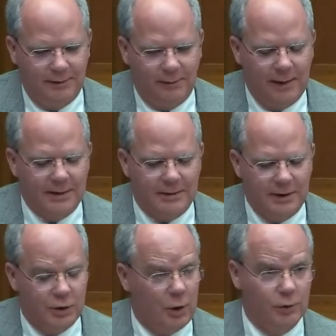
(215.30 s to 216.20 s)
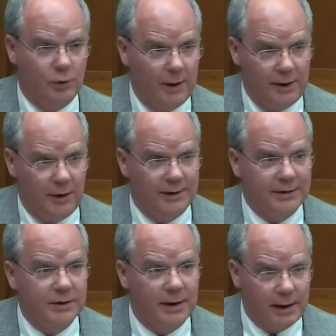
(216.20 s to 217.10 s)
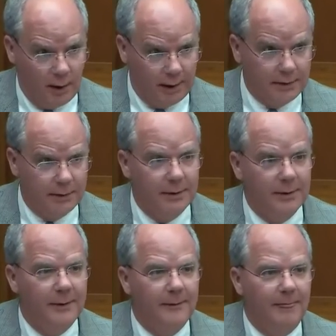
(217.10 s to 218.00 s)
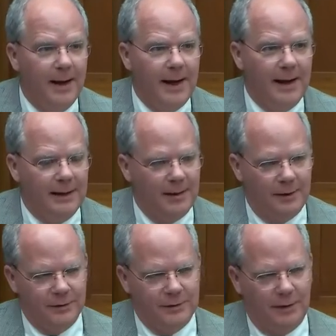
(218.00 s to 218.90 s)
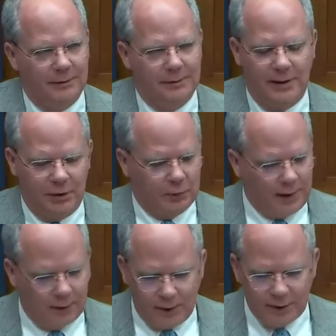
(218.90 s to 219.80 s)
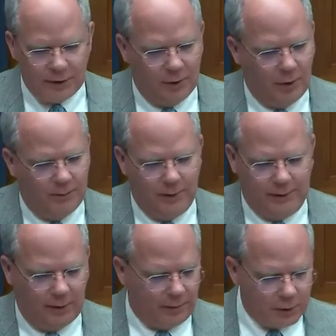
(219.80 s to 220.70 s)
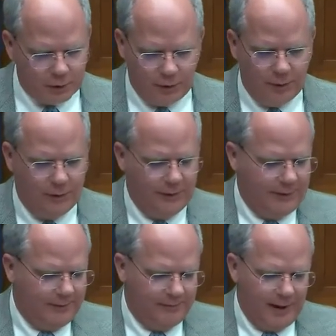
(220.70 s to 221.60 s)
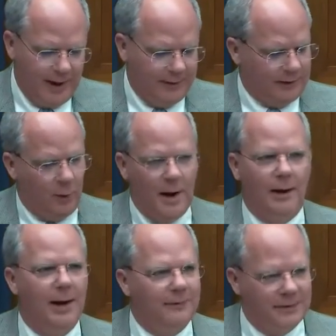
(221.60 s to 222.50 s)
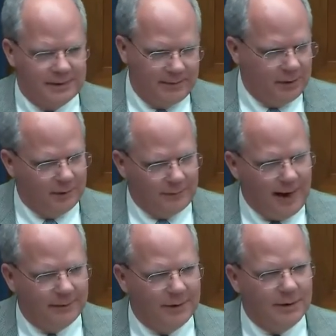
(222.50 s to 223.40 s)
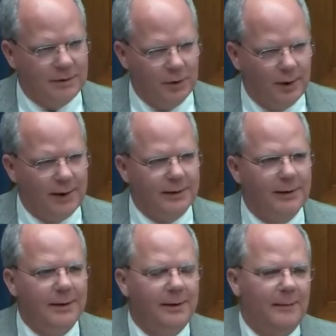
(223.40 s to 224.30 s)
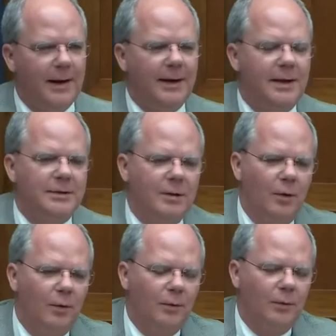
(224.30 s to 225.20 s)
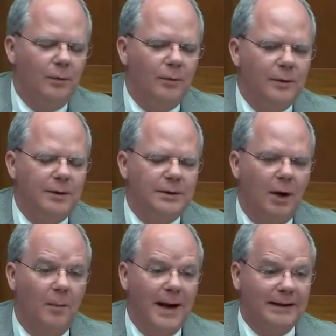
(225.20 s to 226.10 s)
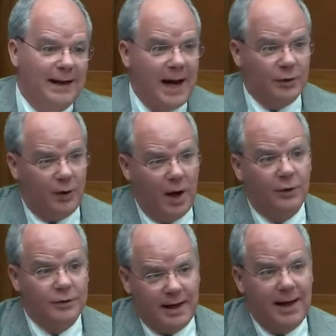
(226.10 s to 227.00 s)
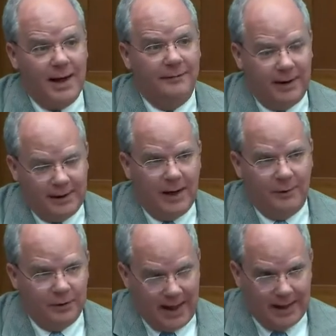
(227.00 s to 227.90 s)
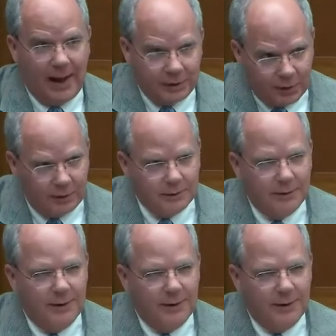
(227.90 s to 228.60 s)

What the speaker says: when I say Shoals Creek, you can ski on it. And there's not just recreational, but commercial. I think the wildlife has seemed to have adapted to it. And so when you say go back to natural, I understand having a dam there is not nature,